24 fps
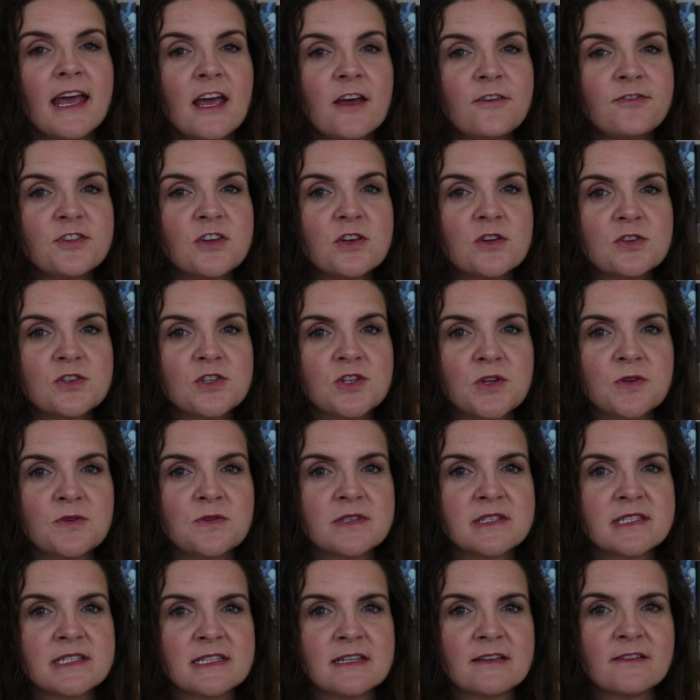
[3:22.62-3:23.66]
If you
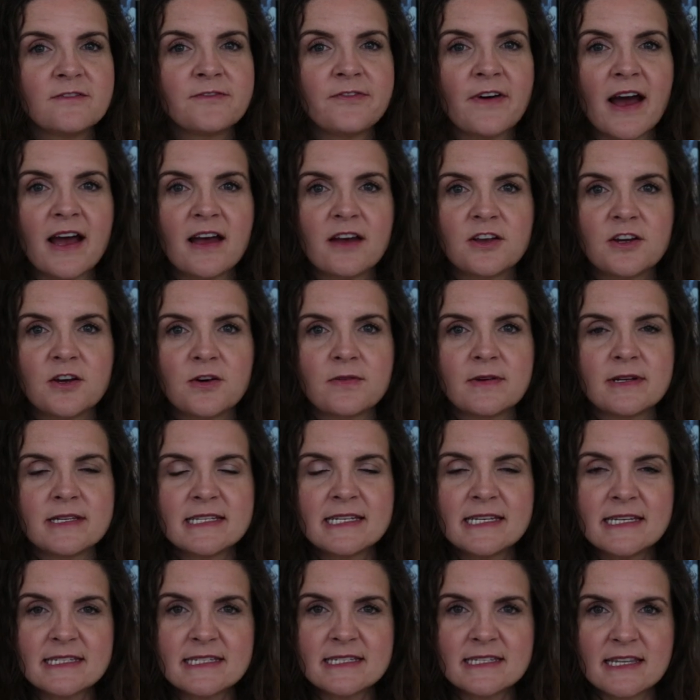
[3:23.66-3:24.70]
choose to file your
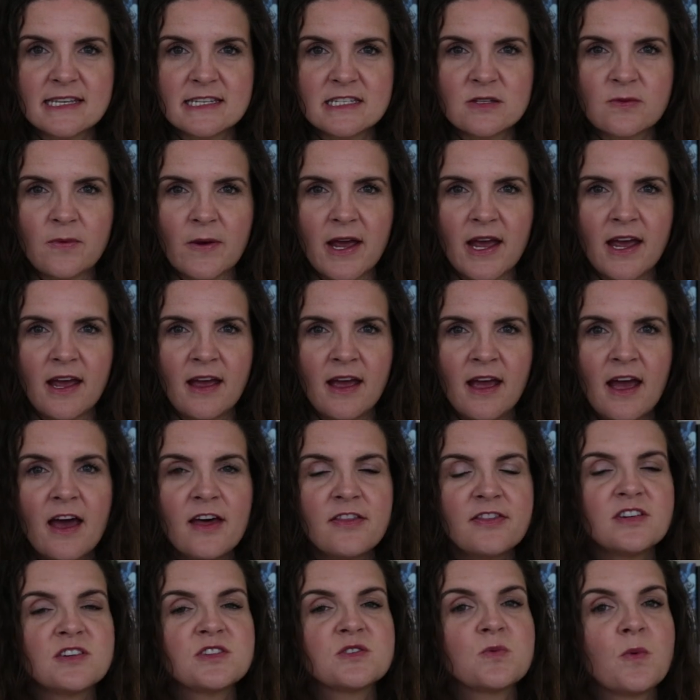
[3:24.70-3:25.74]
receipts this way,
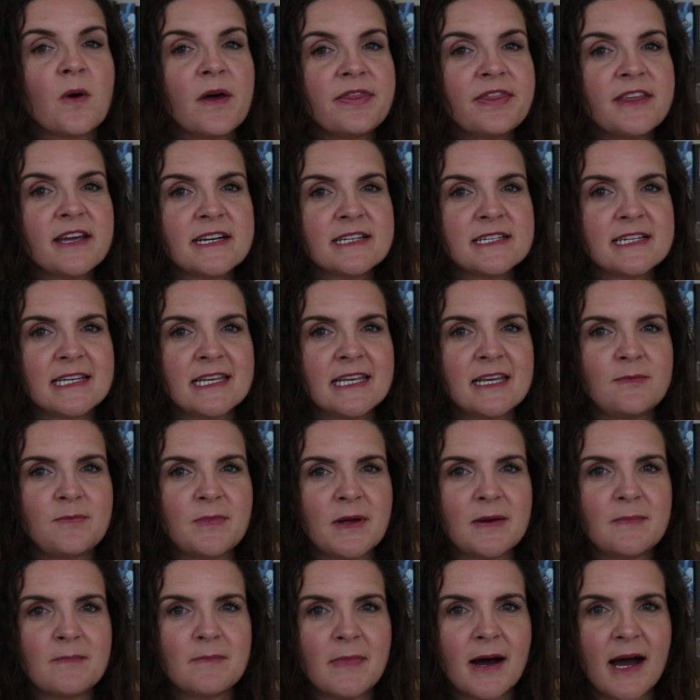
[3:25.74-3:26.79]
there's one thing to keep
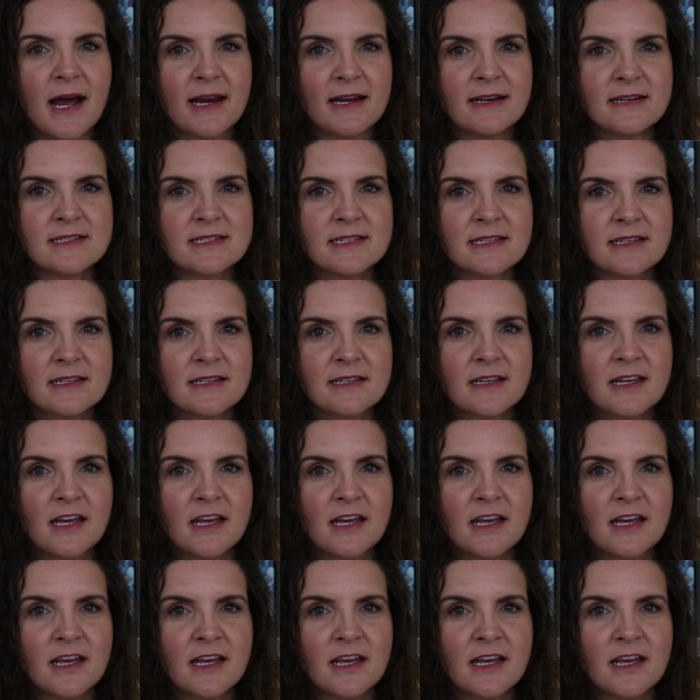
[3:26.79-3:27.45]
in mind.